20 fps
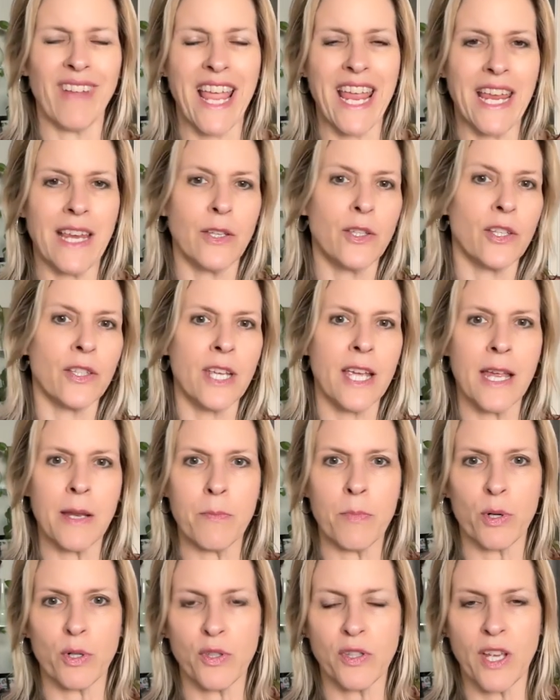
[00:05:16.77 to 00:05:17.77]
8 to
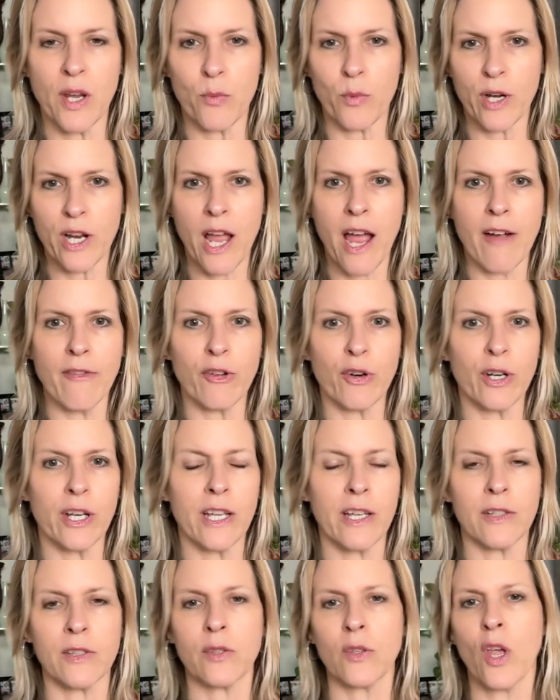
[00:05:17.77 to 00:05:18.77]
10%
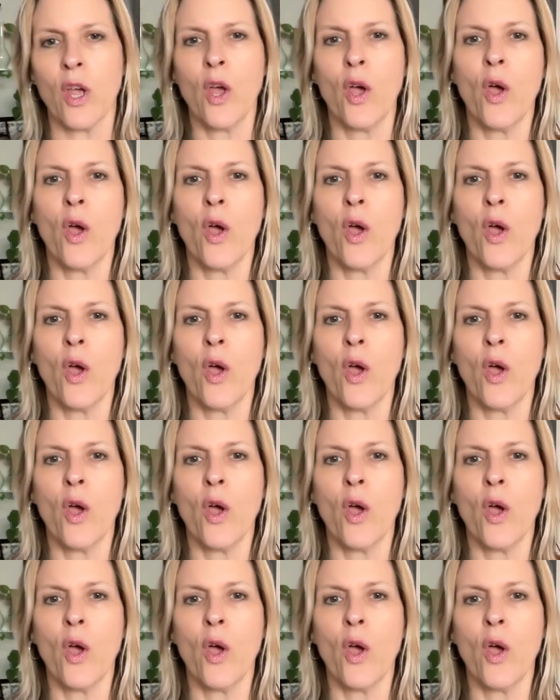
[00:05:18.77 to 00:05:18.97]
recoveries.